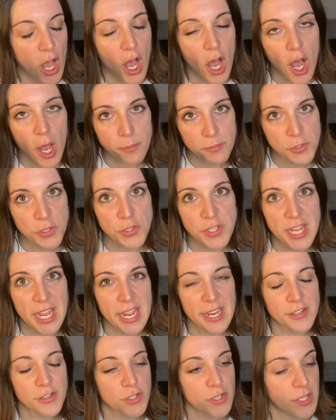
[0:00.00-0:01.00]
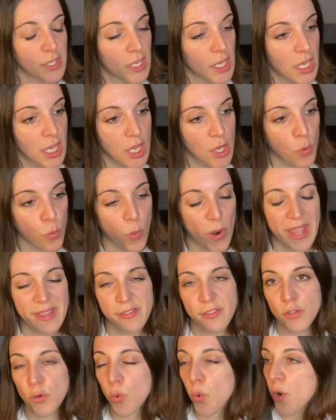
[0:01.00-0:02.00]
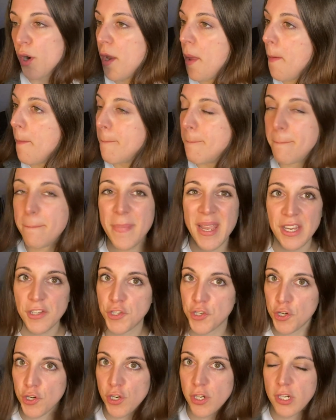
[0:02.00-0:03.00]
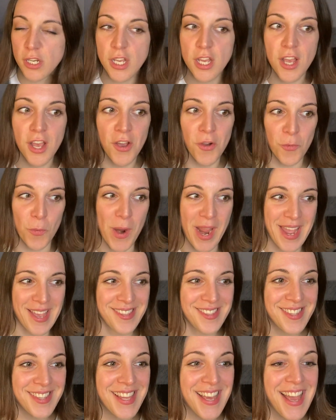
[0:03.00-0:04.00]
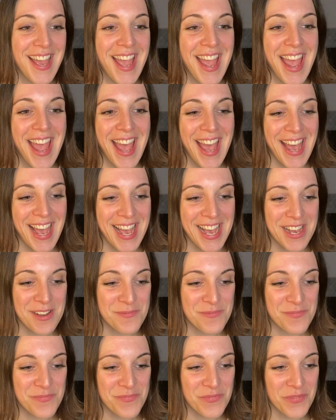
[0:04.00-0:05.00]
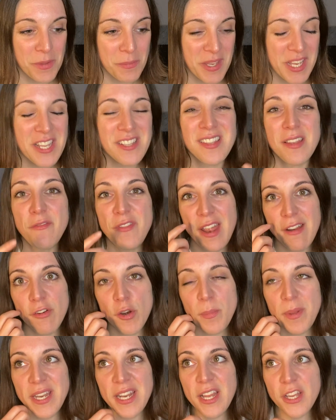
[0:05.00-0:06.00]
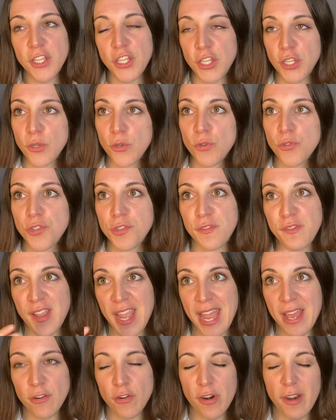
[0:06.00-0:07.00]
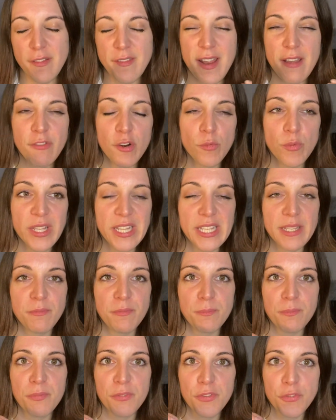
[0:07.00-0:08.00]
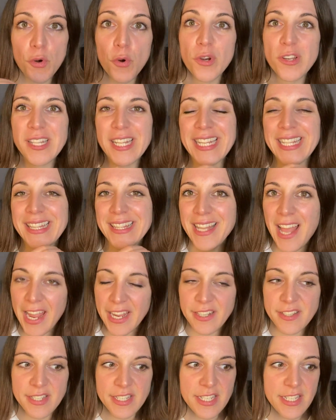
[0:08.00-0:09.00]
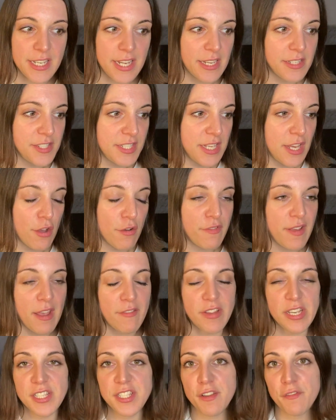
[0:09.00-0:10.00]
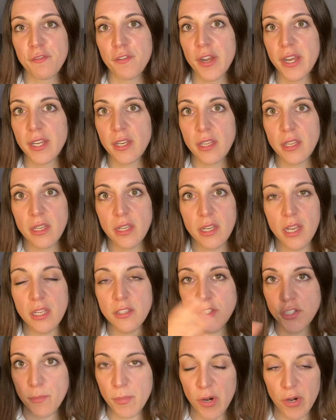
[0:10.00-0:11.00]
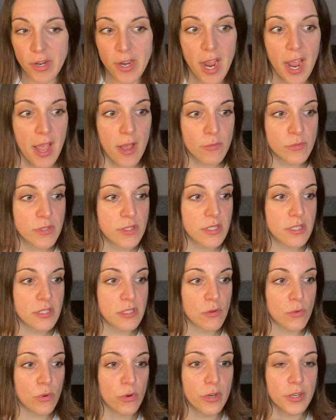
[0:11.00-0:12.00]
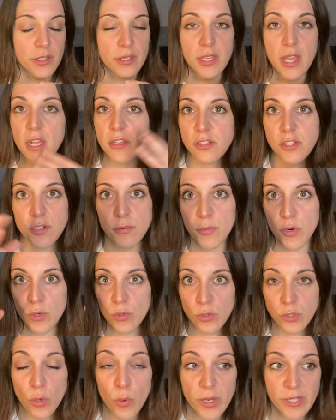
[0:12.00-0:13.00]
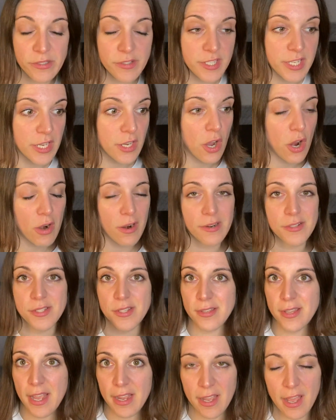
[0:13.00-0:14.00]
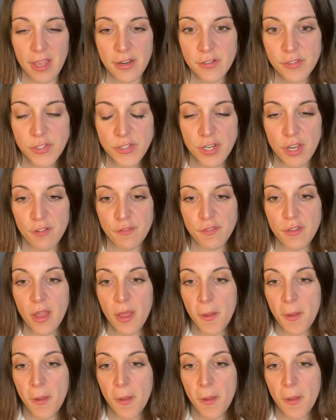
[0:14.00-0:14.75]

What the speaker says: up to date with or major with, because I've never been a huge fan, or I've never really thoroughly liked the idea of having different customer accounts or customer loyalty cards and that kind of stuff.